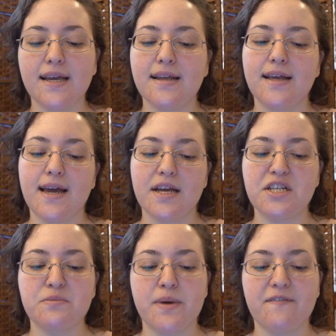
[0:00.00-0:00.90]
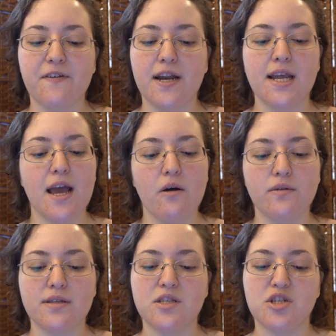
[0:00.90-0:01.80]
engaged meant finding
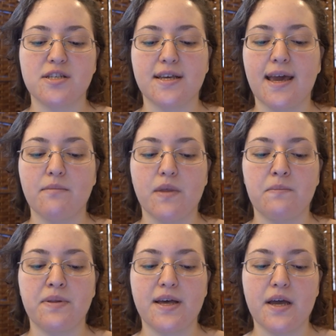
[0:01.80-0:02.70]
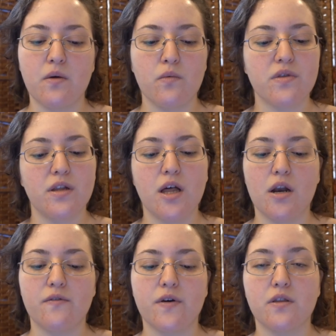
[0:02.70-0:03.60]
out it's just a game they play with a lot
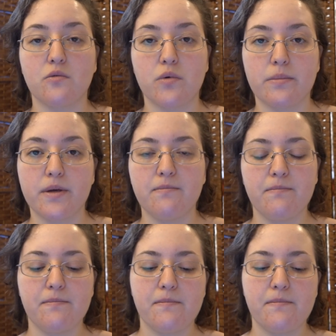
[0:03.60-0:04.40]
of other women.